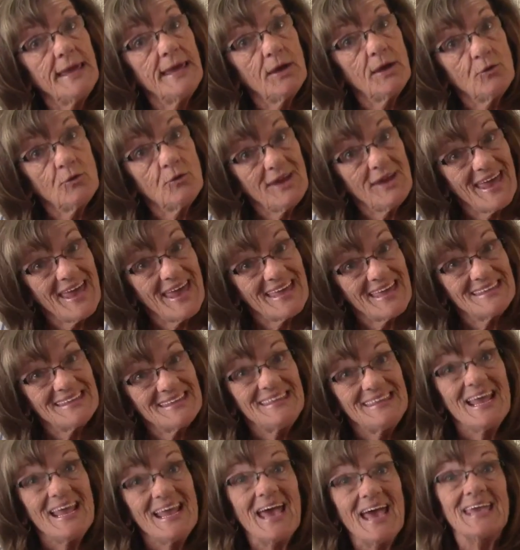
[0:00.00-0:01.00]
area at
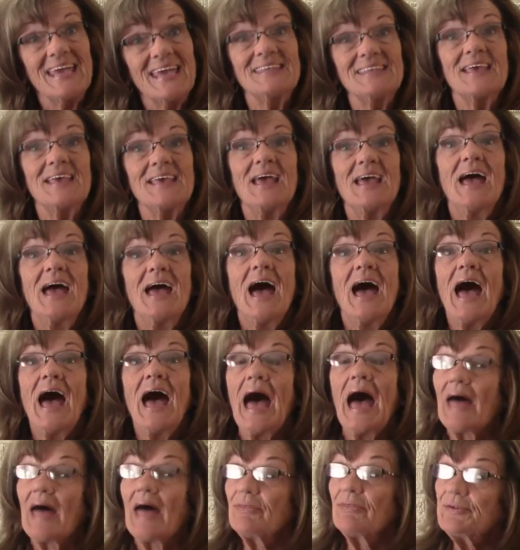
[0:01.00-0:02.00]
night
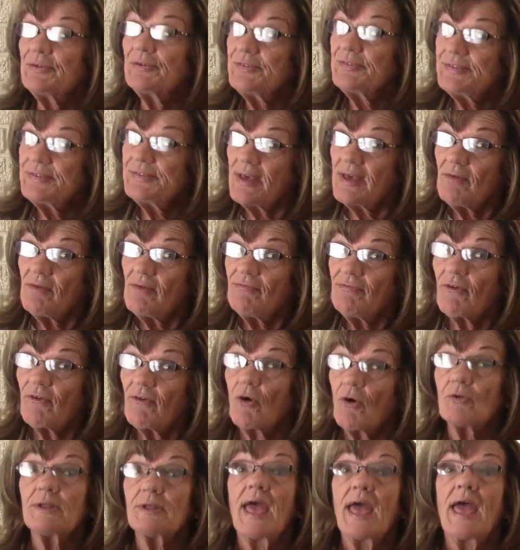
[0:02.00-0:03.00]
on their cell
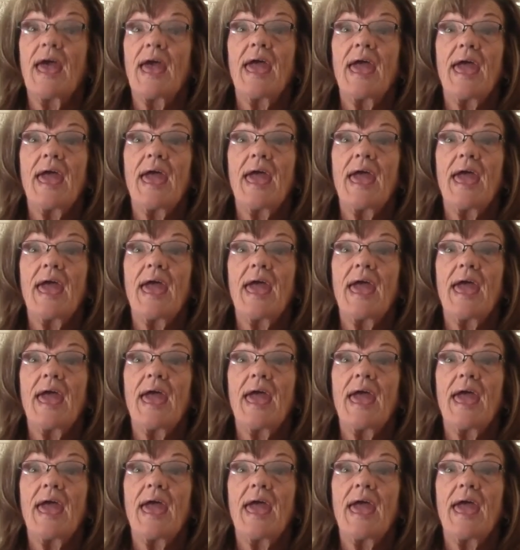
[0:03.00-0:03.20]
phone,